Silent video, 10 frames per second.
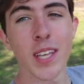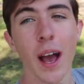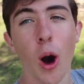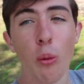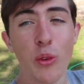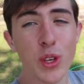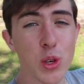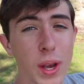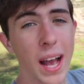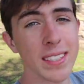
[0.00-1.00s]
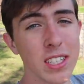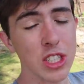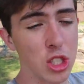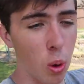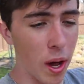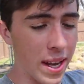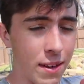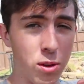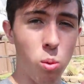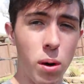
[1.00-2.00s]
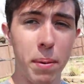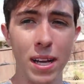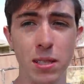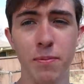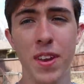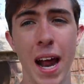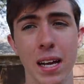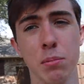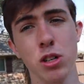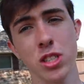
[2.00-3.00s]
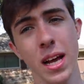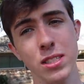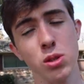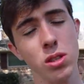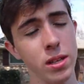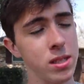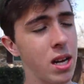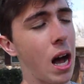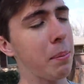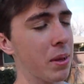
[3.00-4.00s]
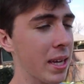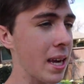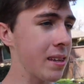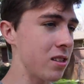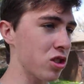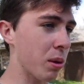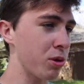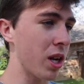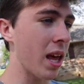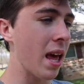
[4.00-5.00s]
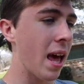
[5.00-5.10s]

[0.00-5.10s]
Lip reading: So yeah, hopefully you guys enjoyed. If you want to buy some Fanatic merchandise, you can click the top link in the description.